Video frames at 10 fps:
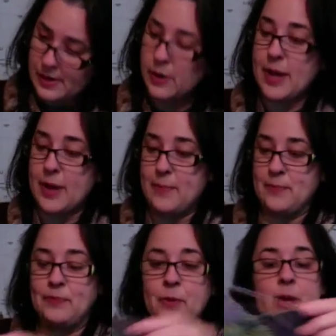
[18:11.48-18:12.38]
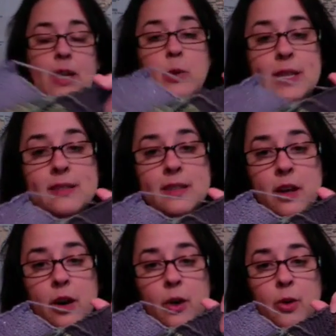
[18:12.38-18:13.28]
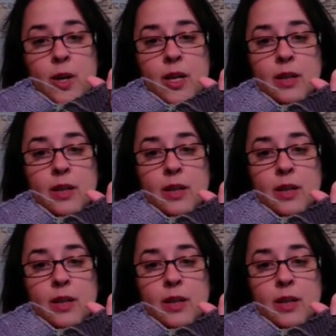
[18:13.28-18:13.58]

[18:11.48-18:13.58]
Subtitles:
Okay, we've got a Quince & Co.